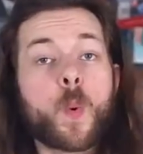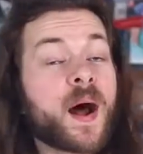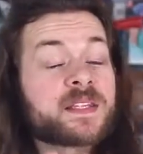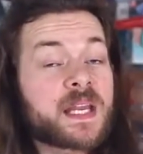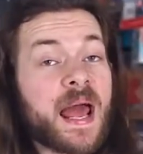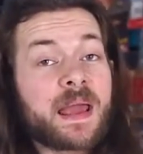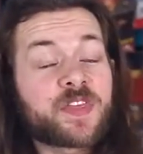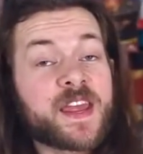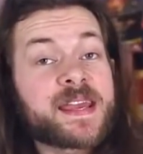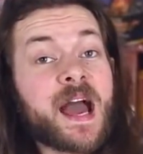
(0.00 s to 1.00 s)
The ones that I
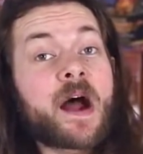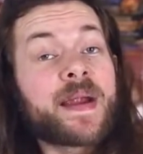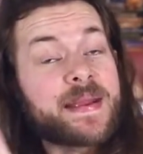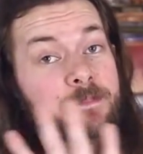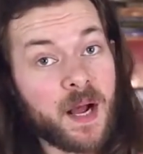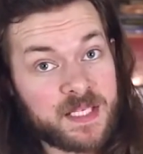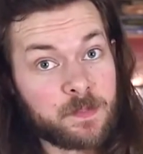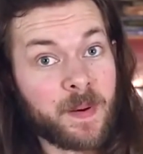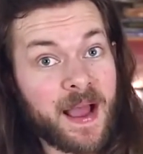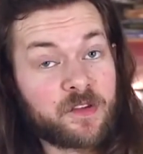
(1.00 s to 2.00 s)
think are a
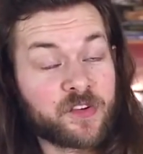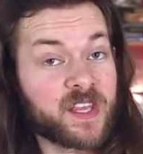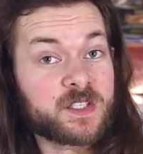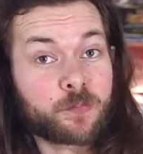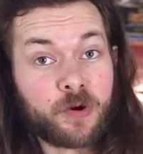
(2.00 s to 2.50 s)
must buy for this